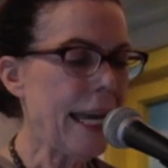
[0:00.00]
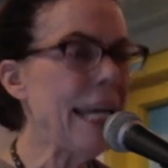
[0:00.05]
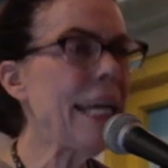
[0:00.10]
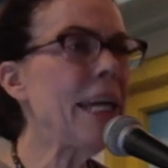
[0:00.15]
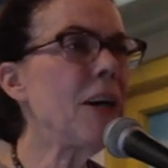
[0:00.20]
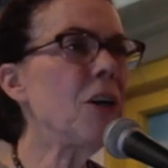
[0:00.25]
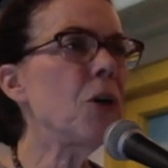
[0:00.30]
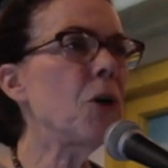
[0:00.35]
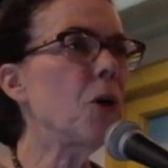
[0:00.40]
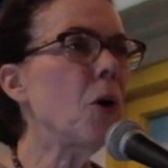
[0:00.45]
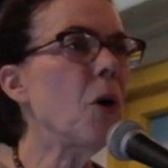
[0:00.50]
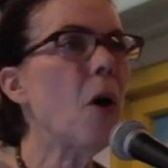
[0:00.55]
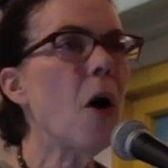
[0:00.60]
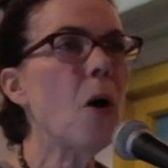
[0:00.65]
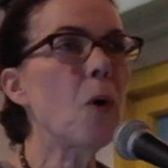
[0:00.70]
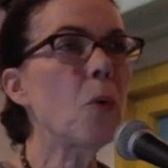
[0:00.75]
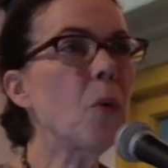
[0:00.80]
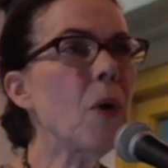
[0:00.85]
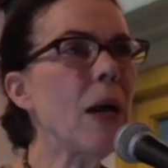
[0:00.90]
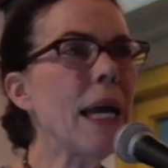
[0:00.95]
Ear
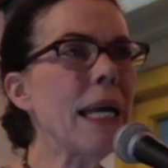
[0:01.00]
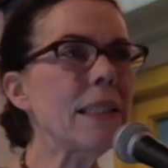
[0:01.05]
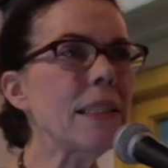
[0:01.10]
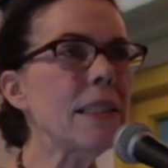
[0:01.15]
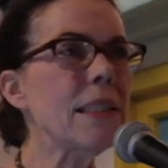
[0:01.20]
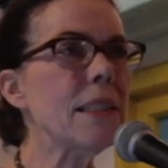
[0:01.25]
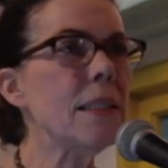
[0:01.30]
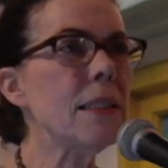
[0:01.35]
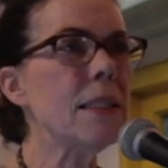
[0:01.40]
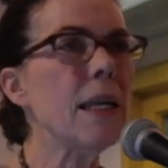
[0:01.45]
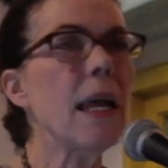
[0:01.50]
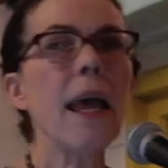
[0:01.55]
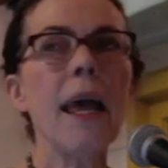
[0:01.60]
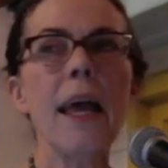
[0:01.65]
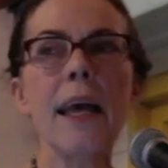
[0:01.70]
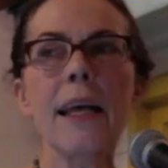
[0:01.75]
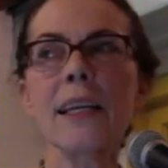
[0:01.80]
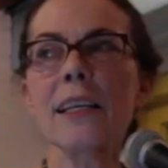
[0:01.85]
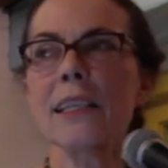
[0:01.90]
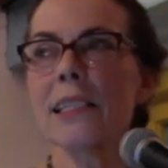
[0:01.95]
rinsed
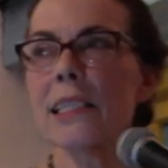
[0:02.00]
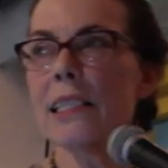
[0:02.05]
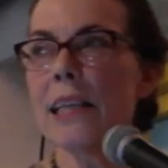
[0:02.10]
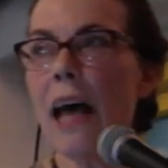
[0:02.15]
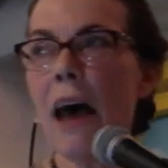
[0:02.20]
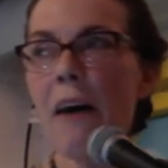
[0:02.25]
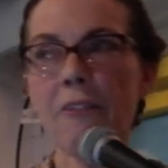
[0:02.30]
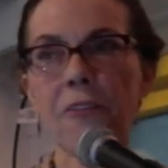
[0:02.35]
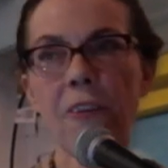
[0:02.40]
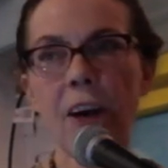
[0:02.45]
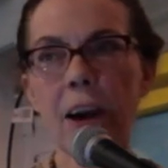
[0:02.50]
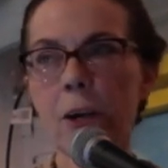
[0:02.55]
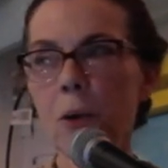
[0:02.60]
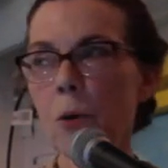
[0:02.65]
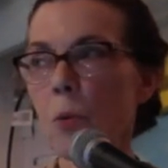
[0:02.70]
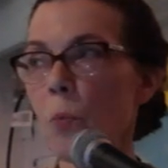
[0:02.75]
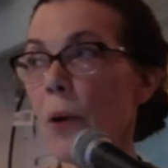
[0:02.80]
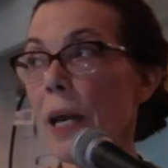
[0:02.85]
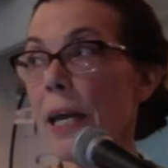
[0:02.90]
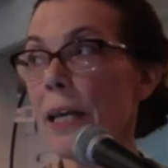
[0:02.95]
in a
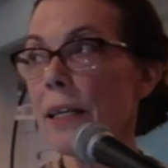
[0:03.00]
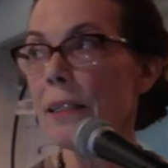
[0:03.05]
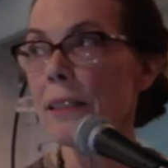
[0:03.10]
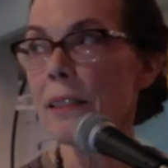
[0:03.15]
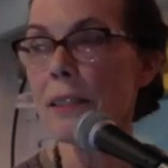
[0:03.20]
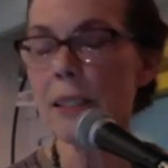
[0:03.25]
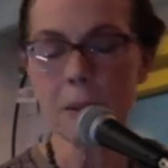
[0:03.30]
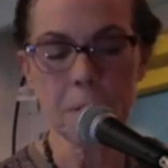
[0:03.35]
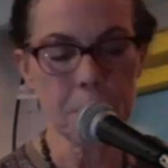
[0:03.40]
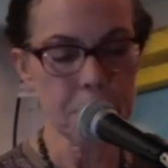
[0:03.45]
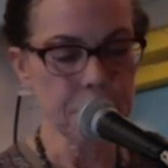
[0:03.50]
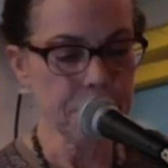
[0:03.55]
sapphire wind.